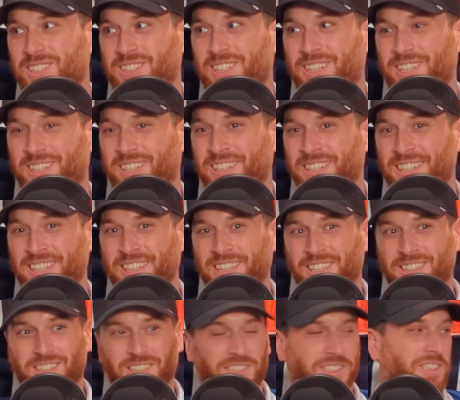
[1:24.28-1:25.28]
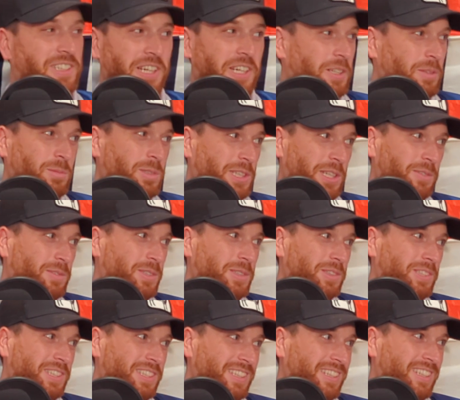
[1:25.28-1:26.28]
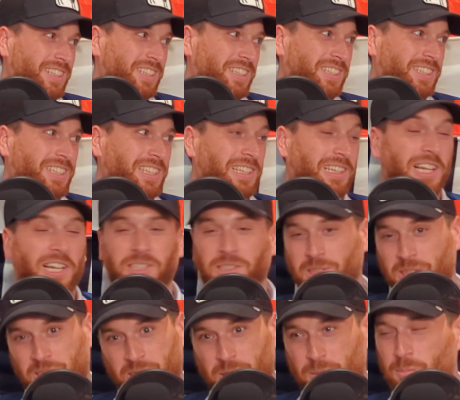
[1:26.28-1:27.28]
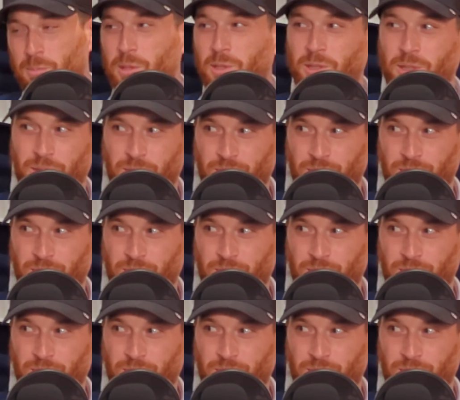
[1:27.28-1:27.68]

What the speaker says: not, doesn't take himself too seriously, lightens the mood